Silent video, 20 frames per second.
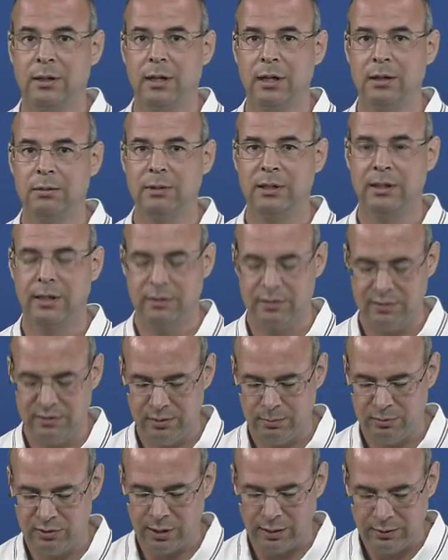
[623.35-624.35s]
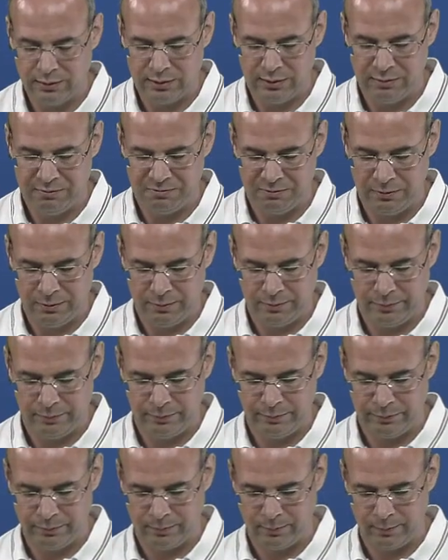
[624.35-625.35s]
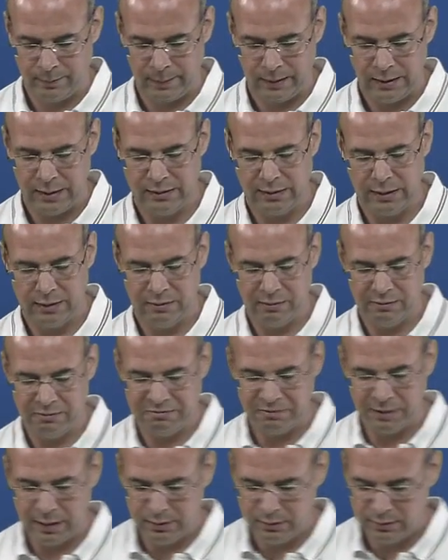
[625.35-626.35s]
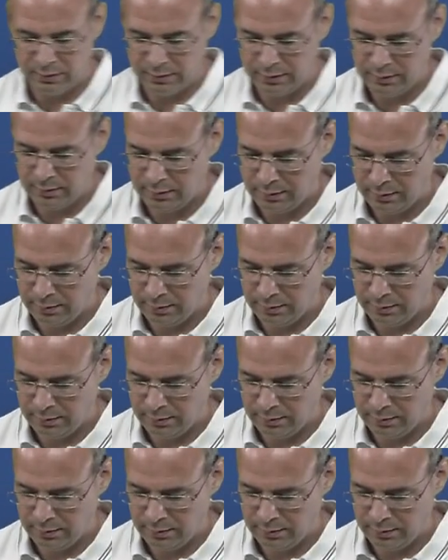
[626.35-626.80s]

and we get a subjunctive. And then finally,